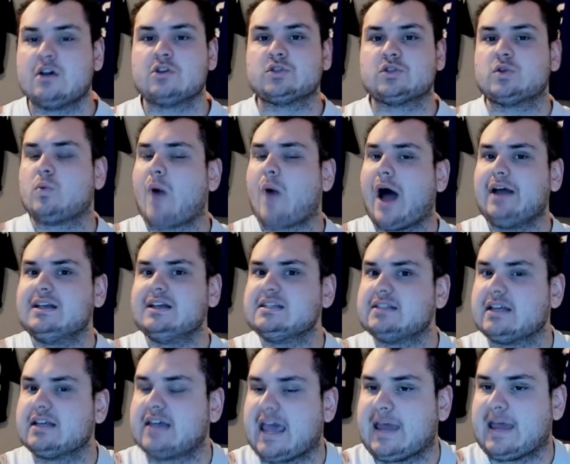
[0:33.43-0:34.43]
So why is
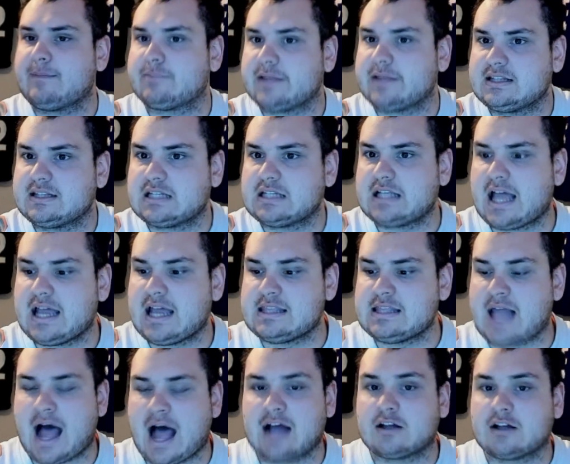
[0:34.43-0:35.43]
the game plan today
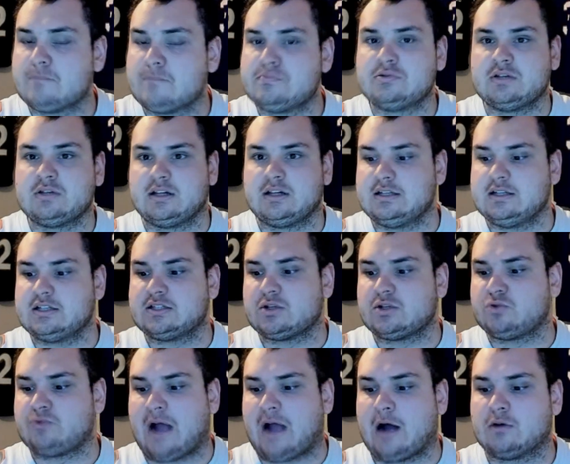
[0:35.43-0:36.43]
not completely
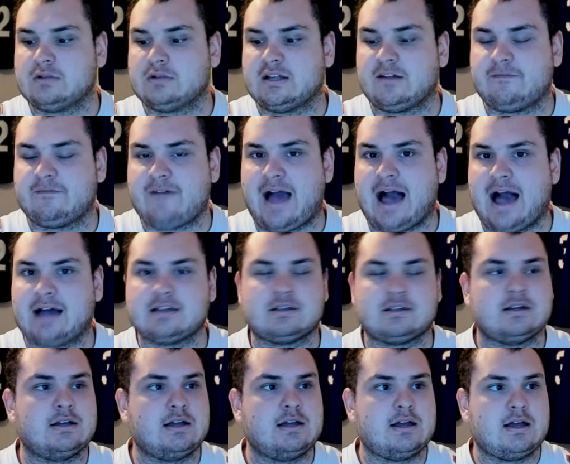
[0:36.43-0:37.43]
surrounding the fact
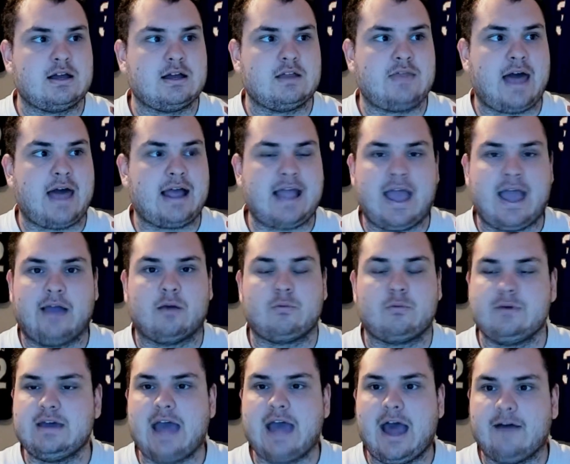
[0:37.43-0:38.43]
that hey,
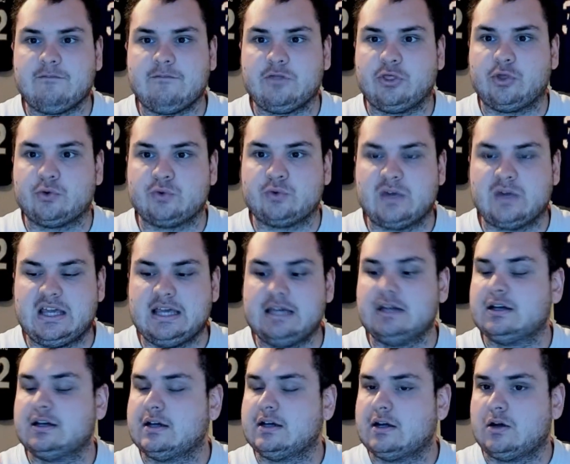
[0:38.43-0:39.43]
we have
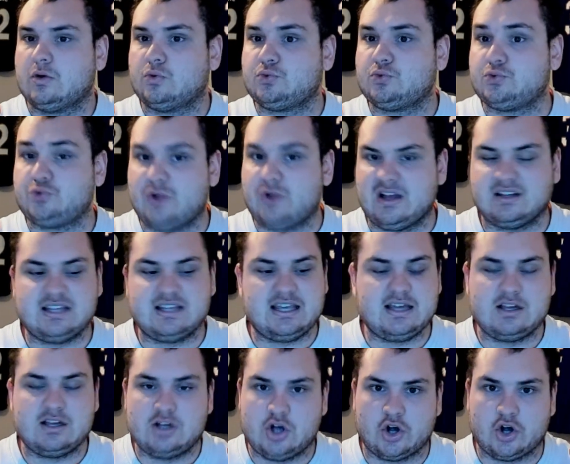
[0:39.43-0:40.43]
three
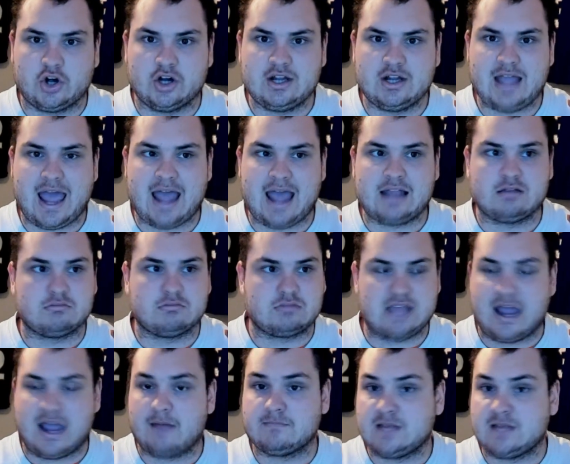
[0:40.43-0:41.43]
really good and
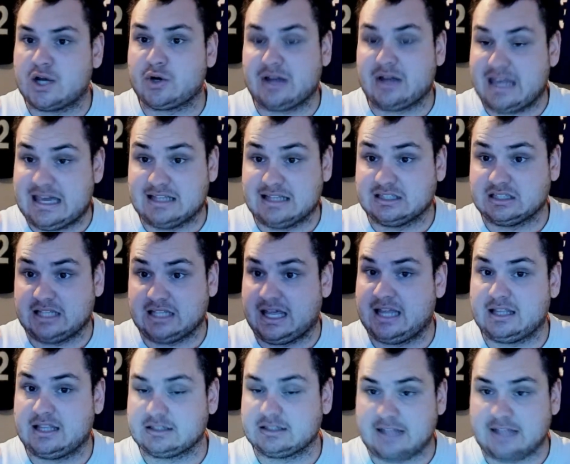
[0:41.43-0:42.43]
damn near
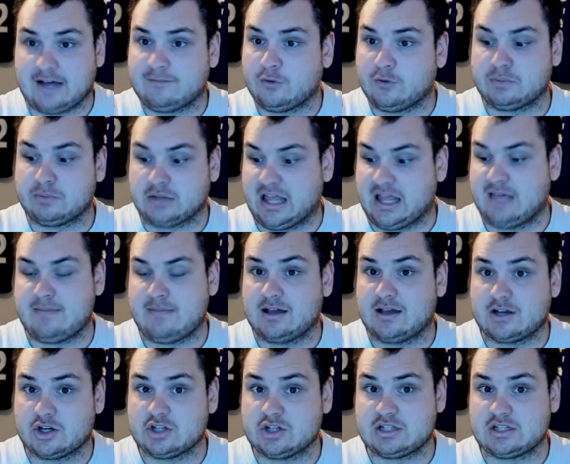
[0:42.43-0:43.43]
elite level
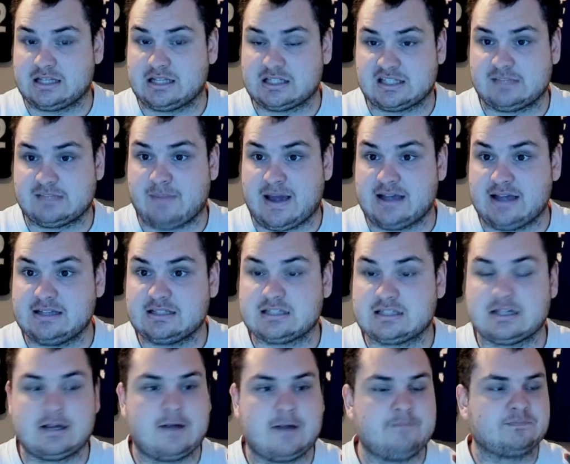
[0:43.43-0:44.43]
playmakers in
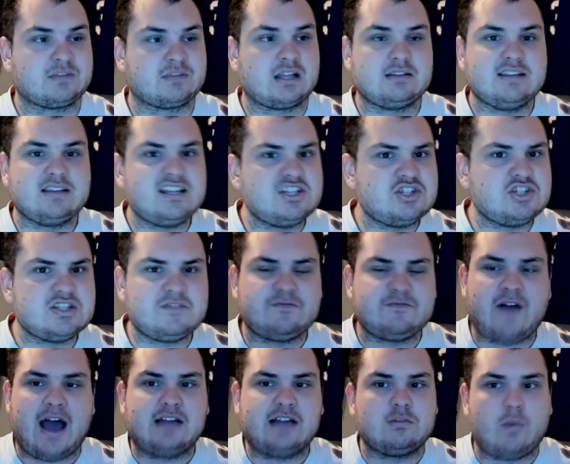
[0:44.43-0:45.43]
space? Let's just
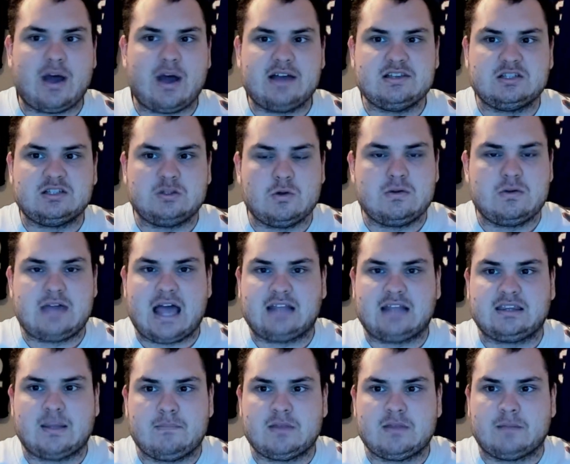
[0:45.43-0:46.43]
find ways to
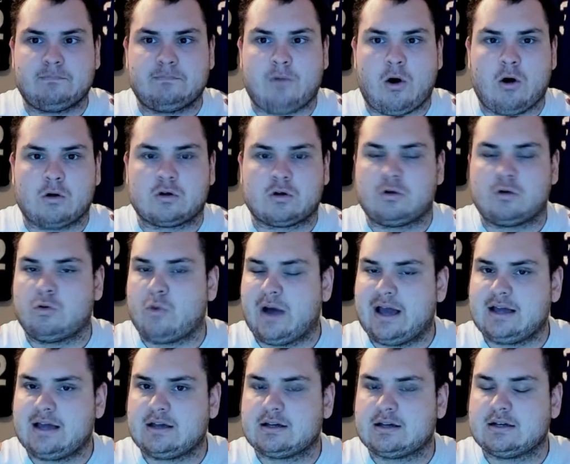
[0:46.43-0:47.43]
get them the ball
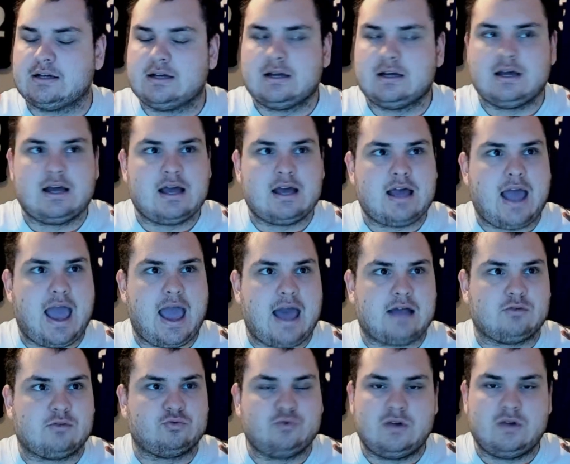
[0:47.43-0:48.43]
quick
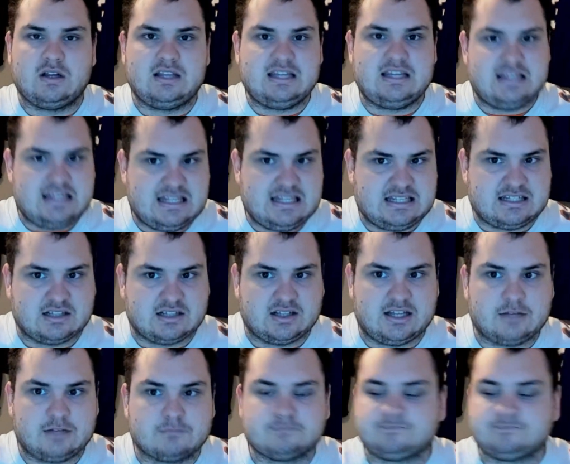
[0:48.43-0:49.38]
and really easily.